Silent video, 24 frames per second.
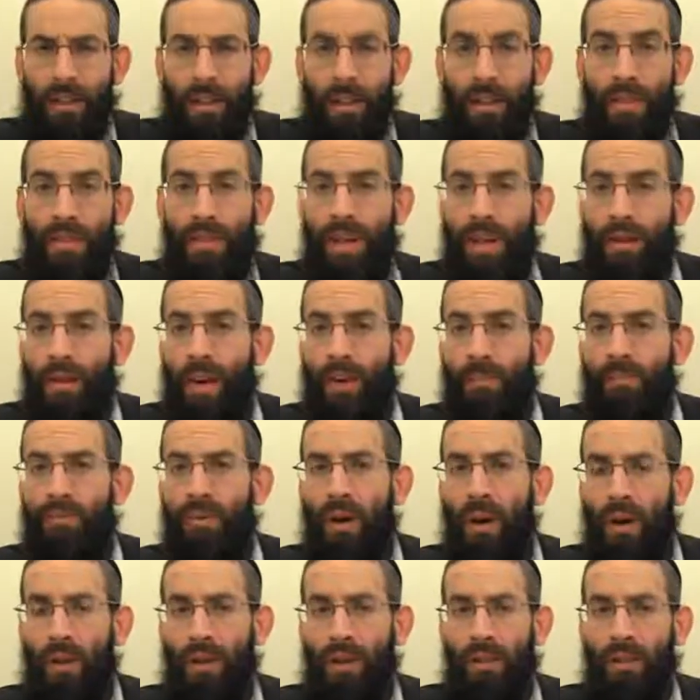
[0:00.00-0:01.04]
There a
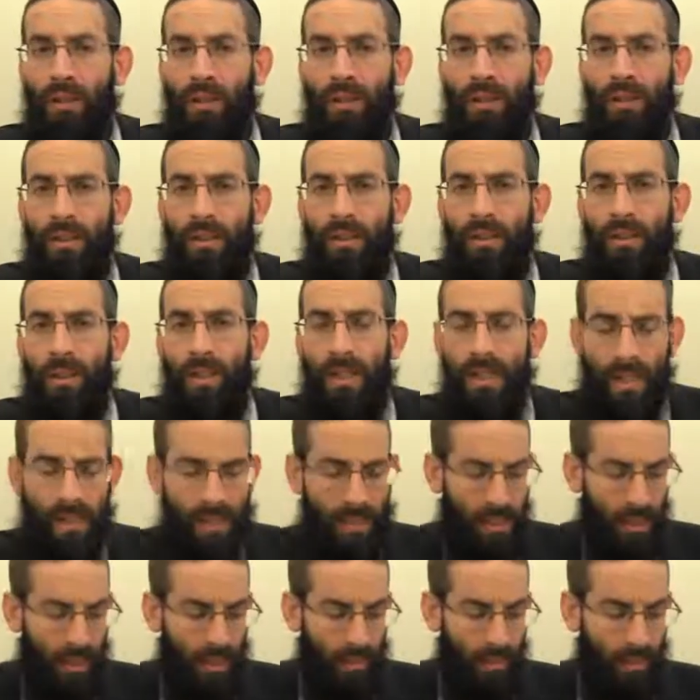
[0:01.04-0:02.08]
bracha is
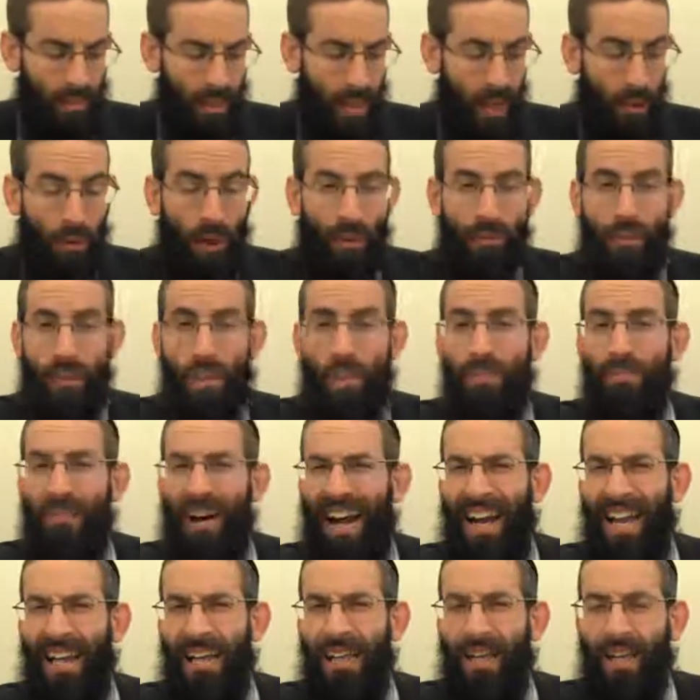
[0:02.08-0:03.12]
said. However,
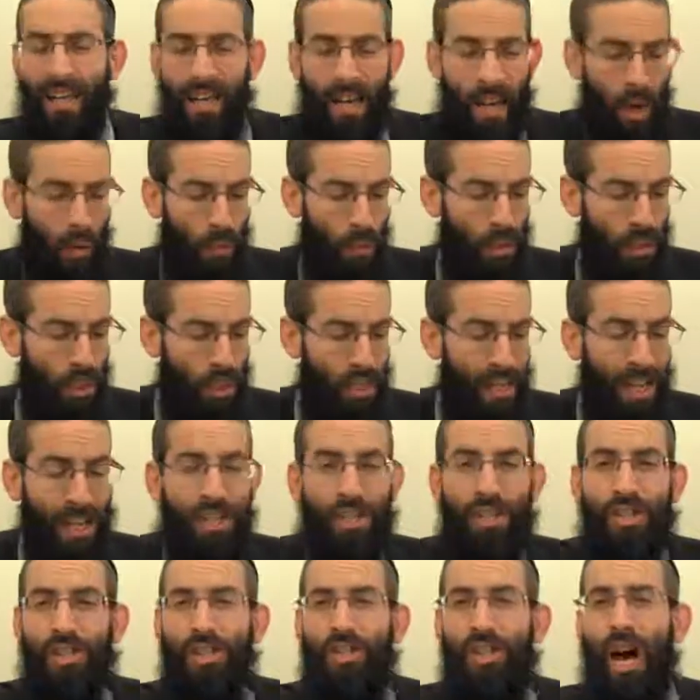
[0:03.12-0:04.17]
Dumai, which is a
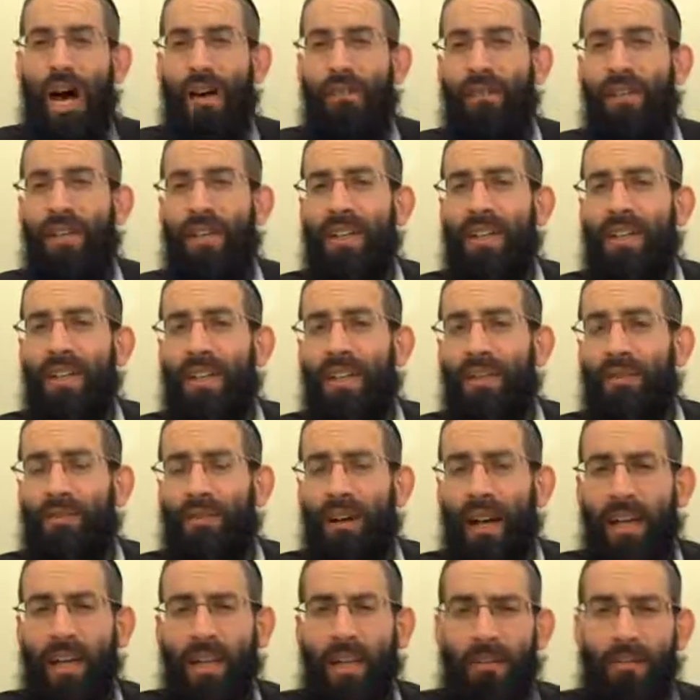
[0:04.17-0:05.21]
suffix de
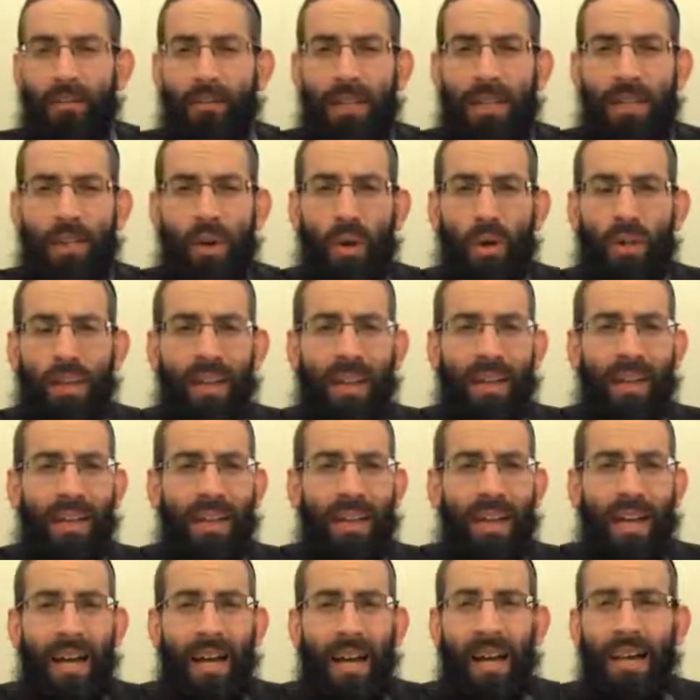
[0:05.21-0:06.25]
Devreim, it's only a,
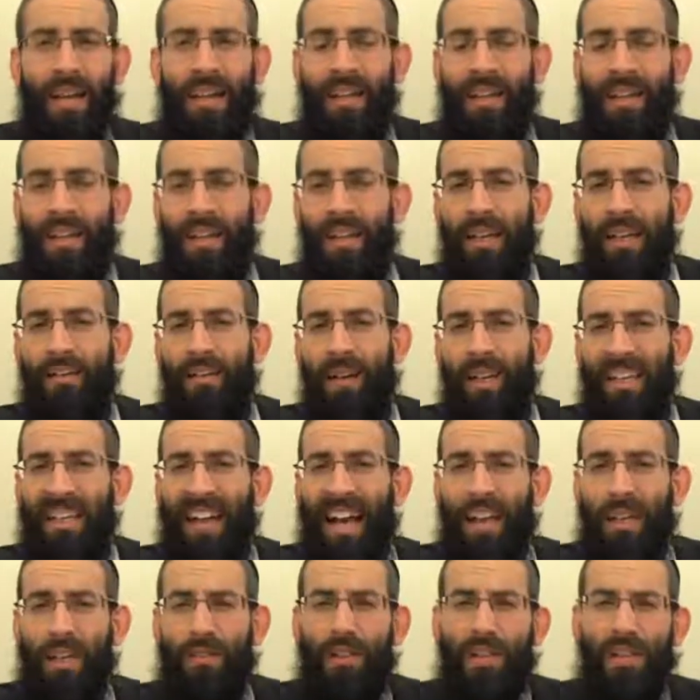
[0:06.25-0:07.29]
a chiv on
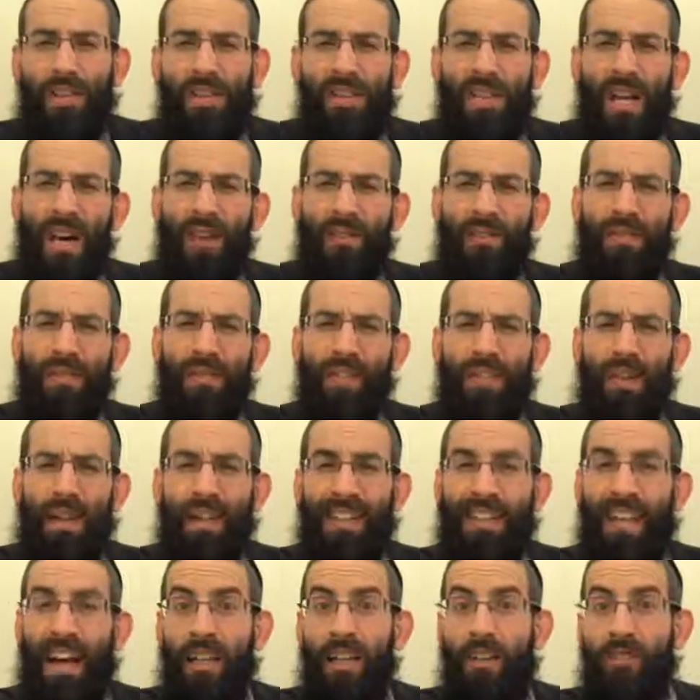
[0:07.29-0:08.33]
account of a suffix, on
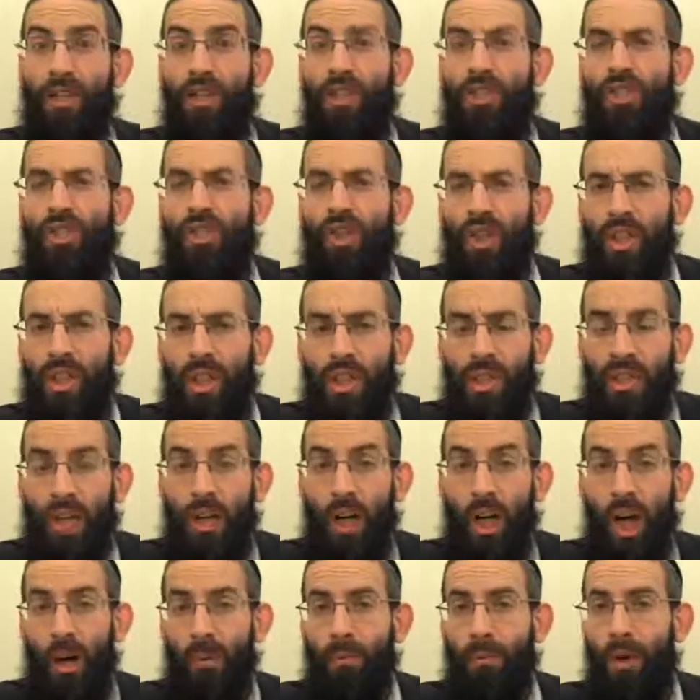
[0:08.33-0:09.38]
account of uncertain, the
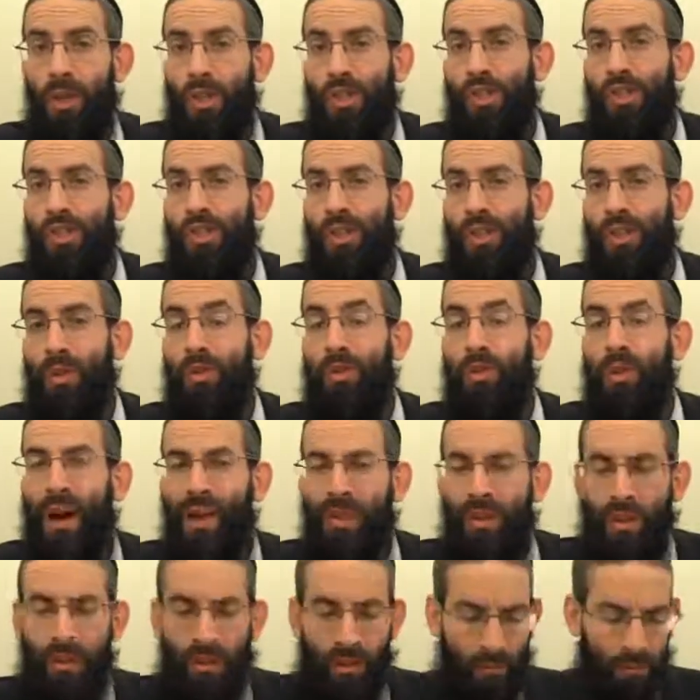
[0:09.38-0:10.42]
Chacham were uncertain
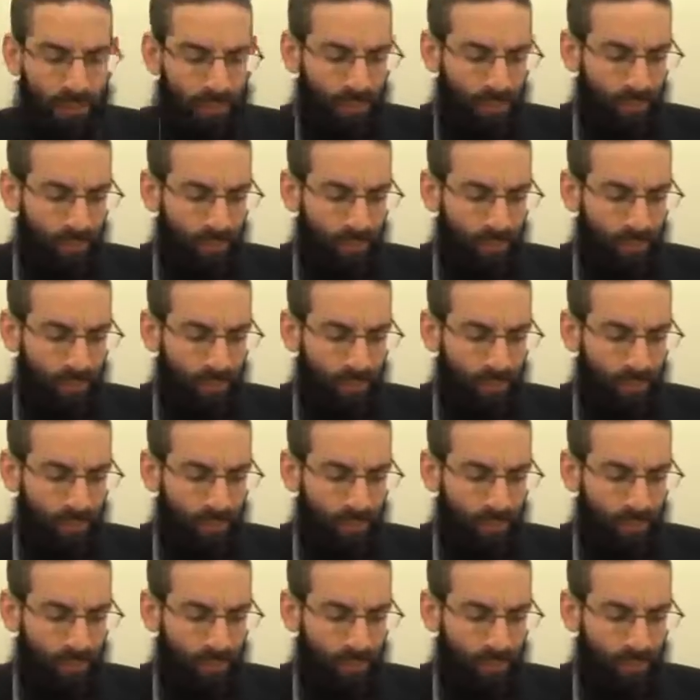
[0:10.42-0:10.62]
whether